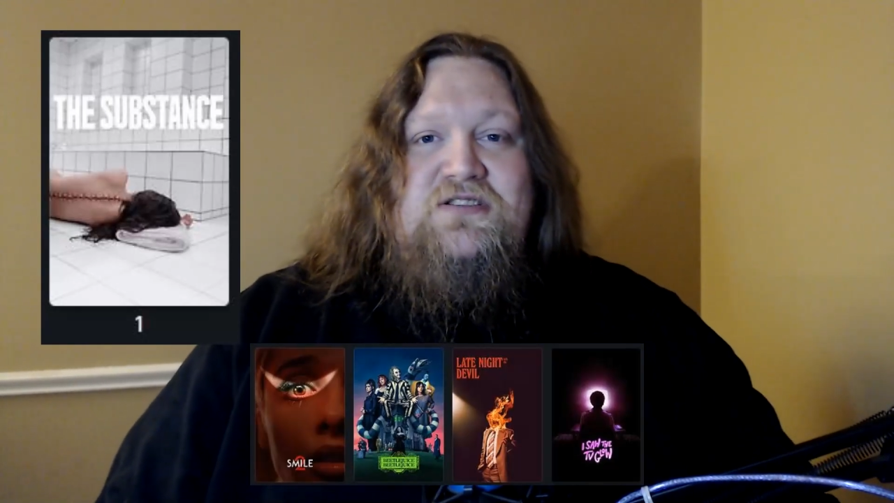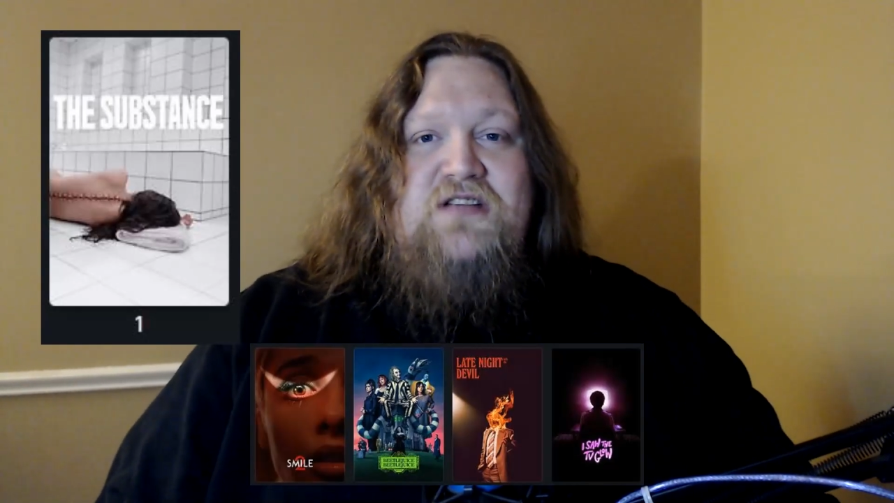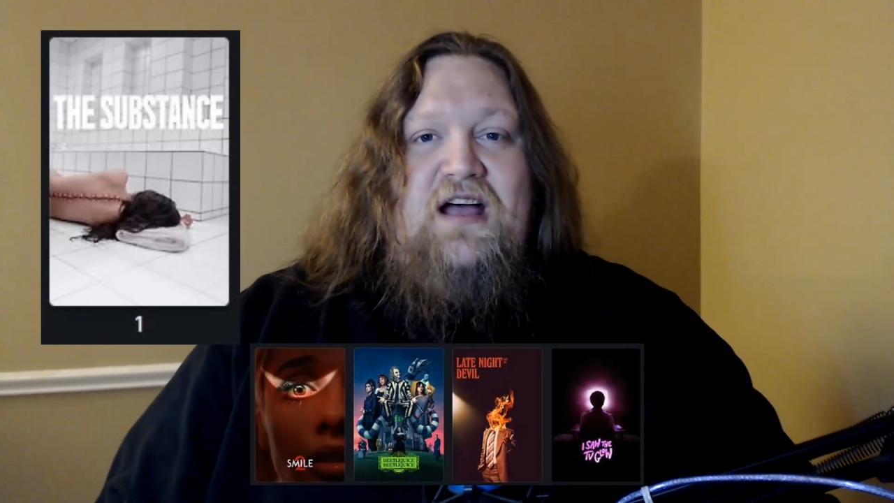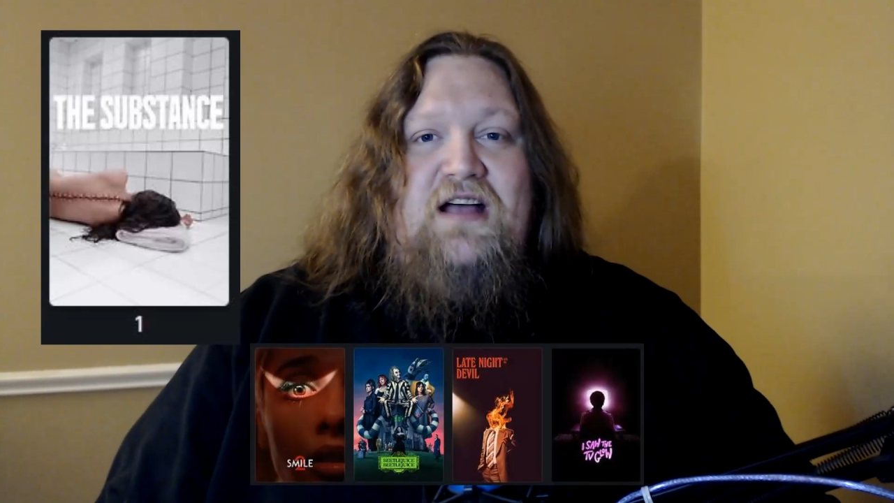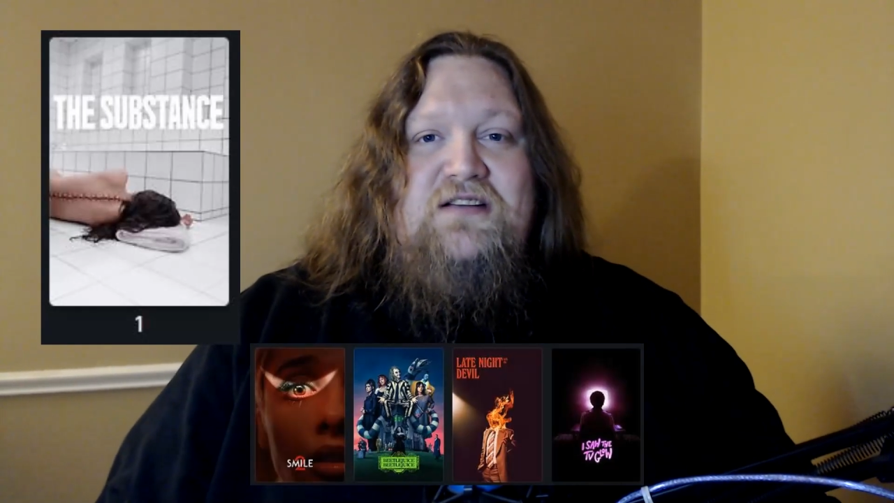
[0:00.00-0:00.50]

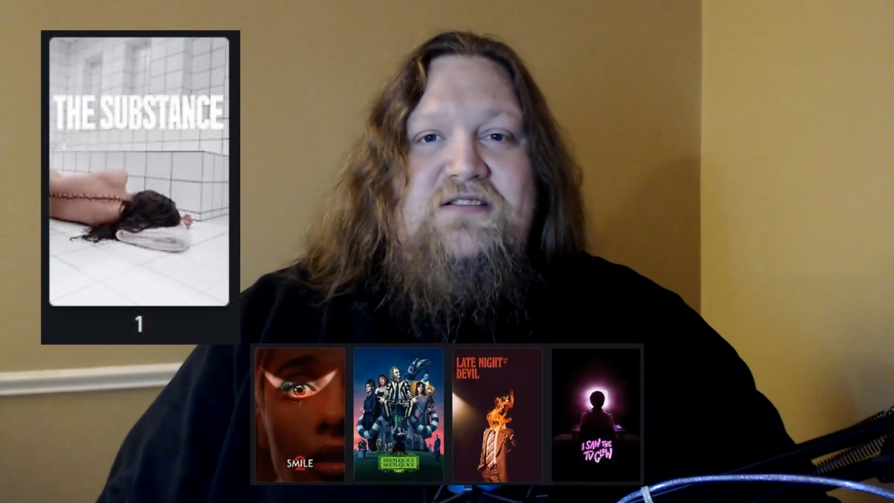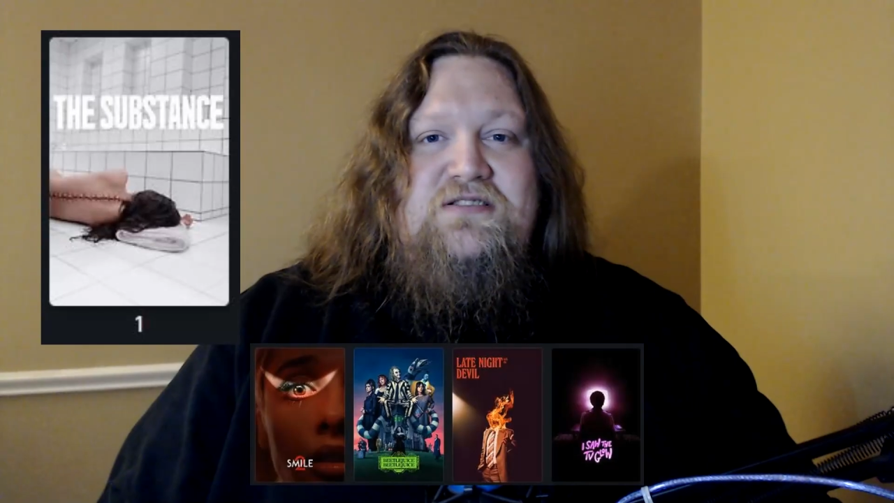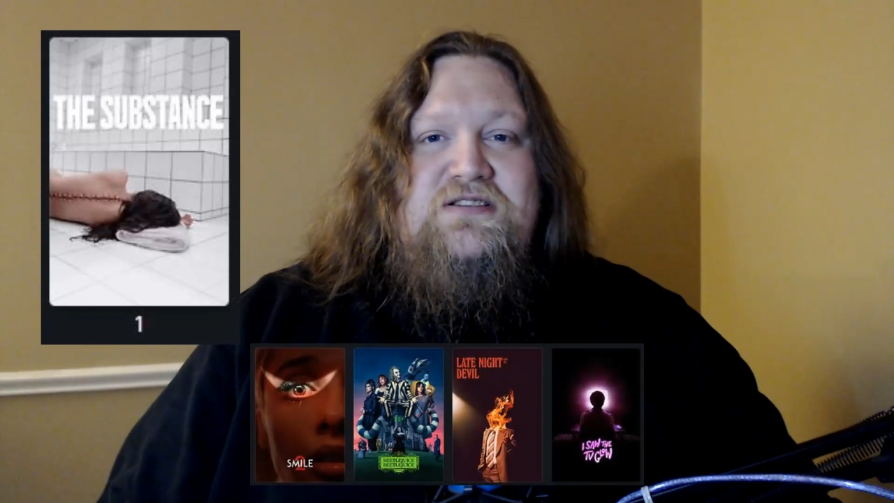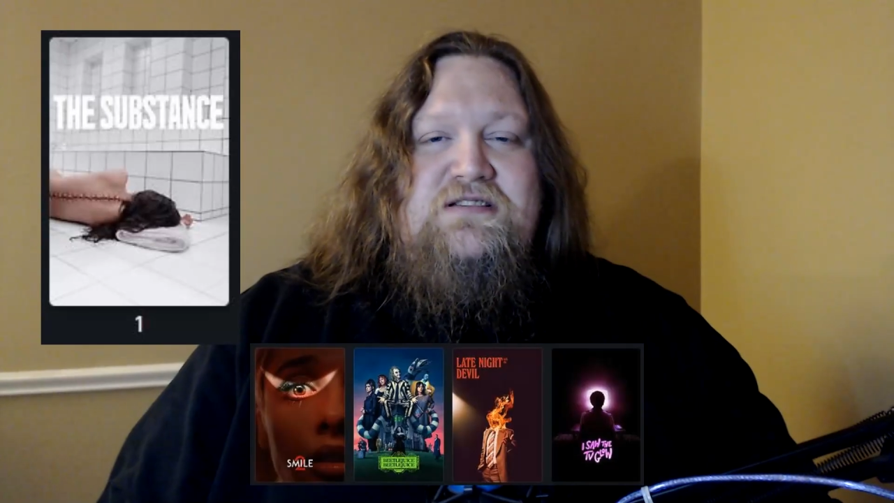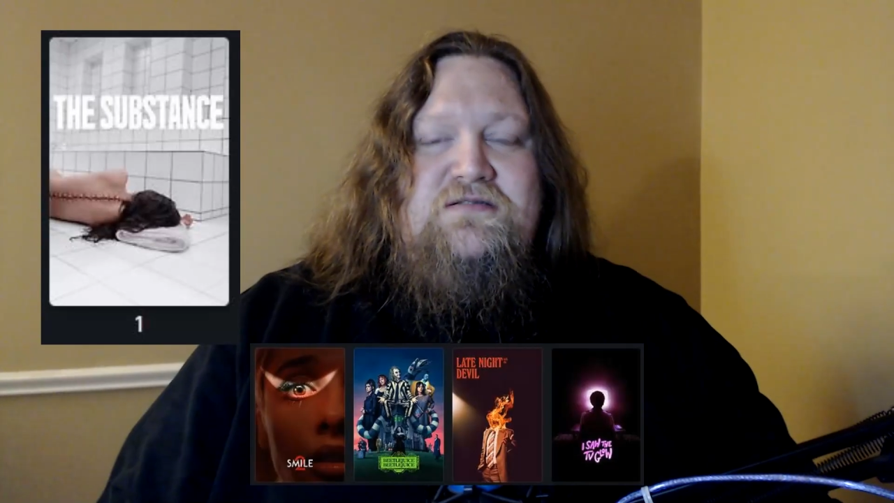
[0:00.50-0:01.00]
The
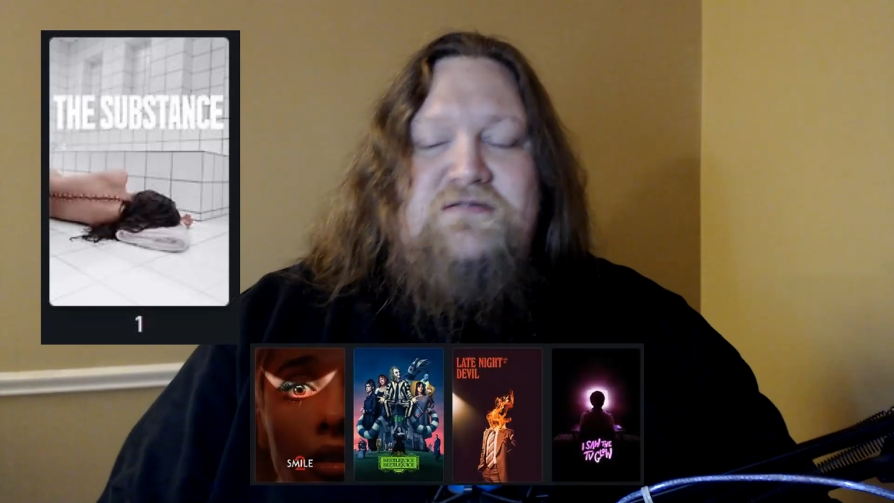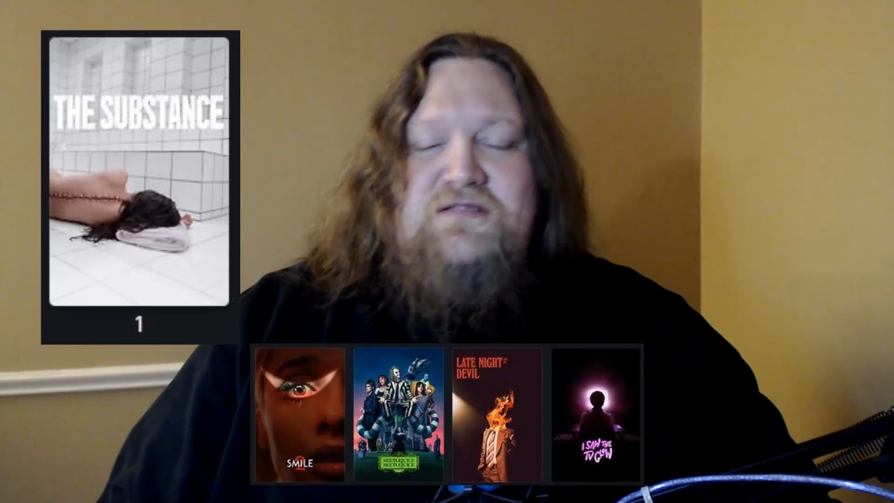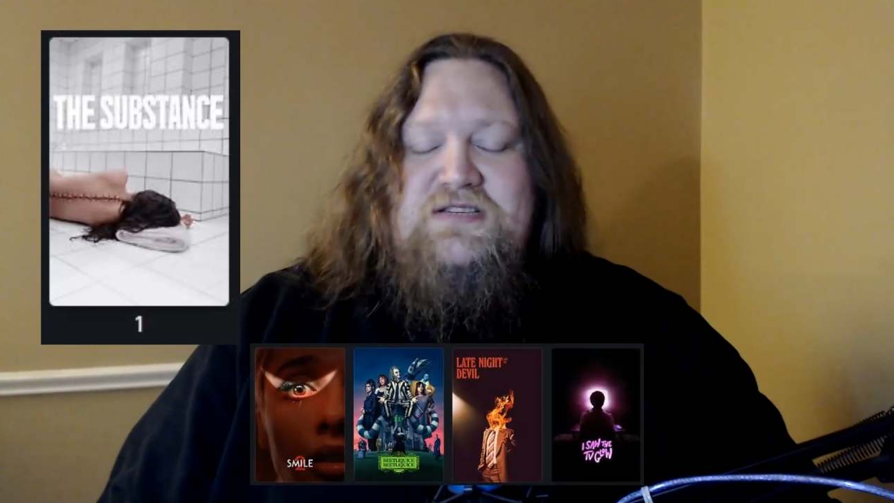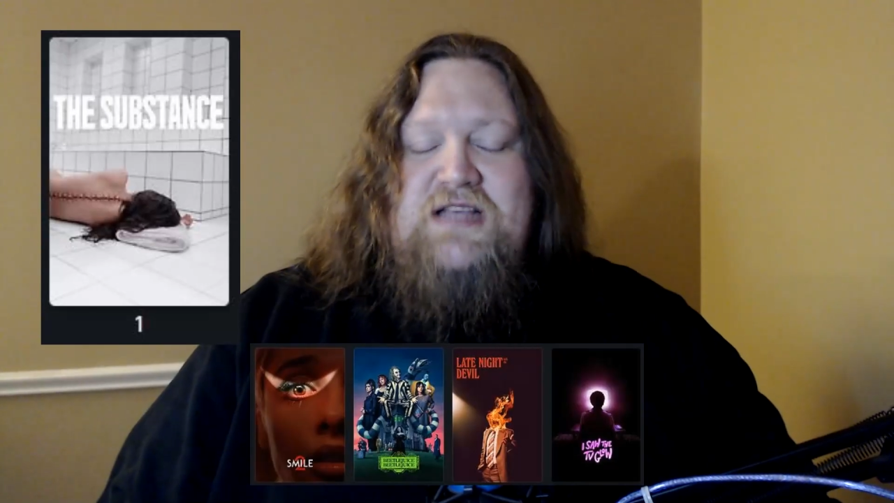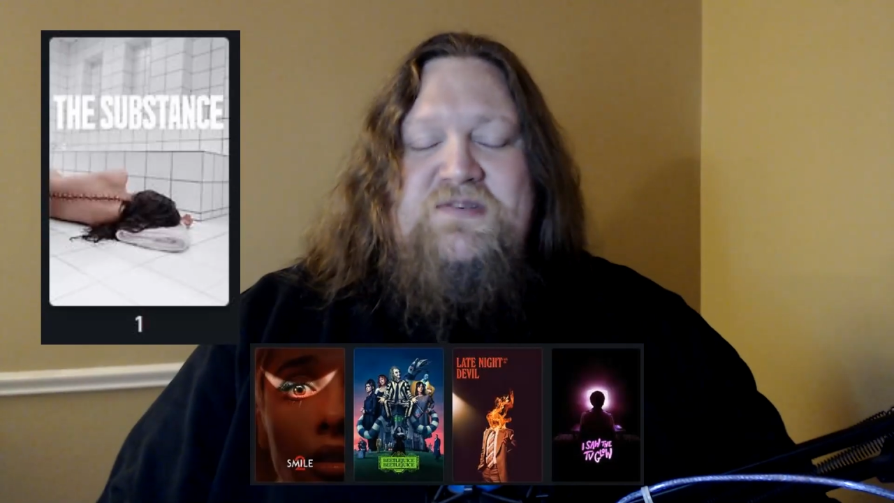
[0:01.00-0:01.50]

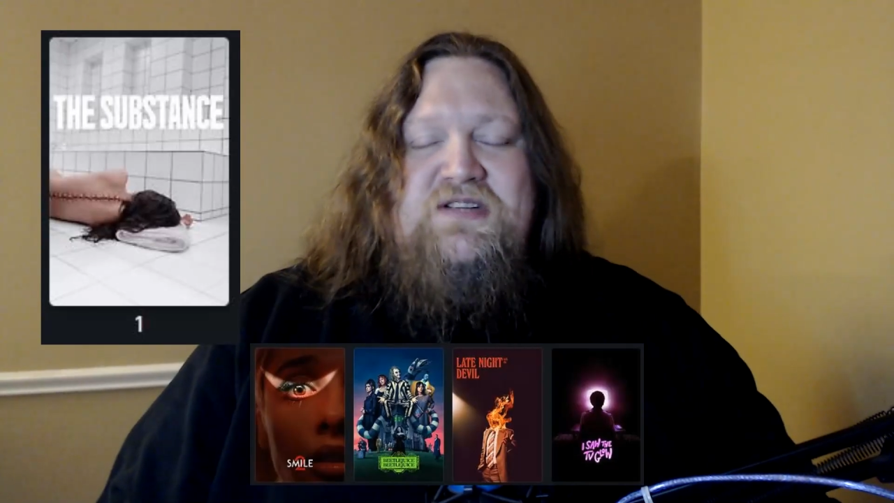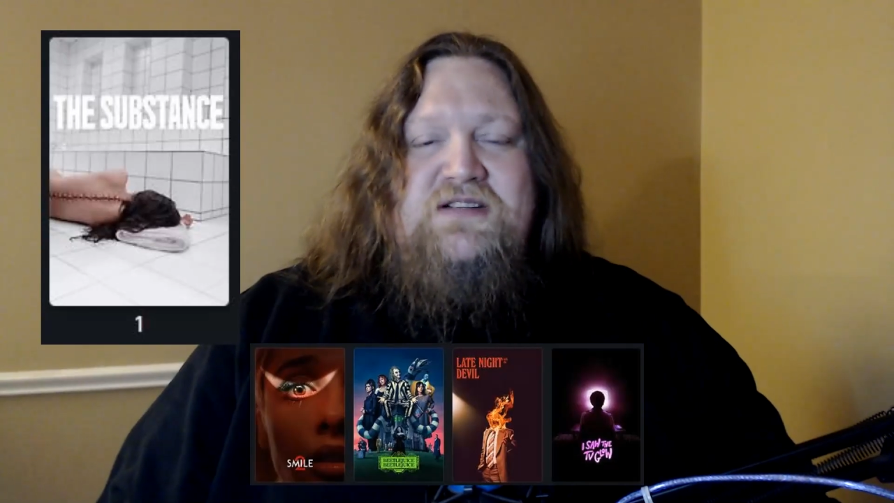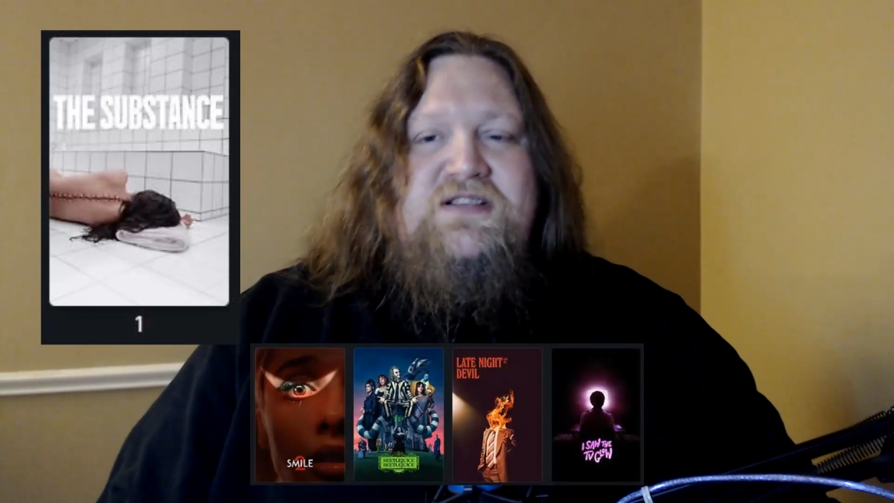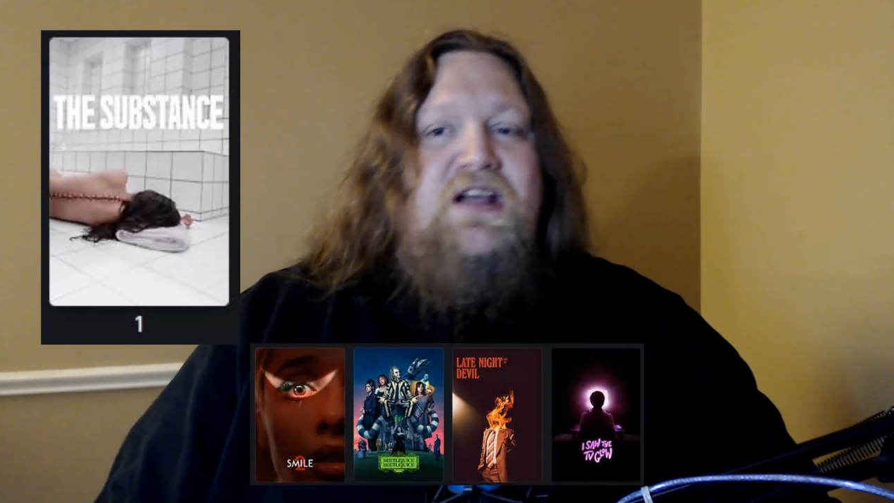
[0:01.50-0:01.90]
Substance.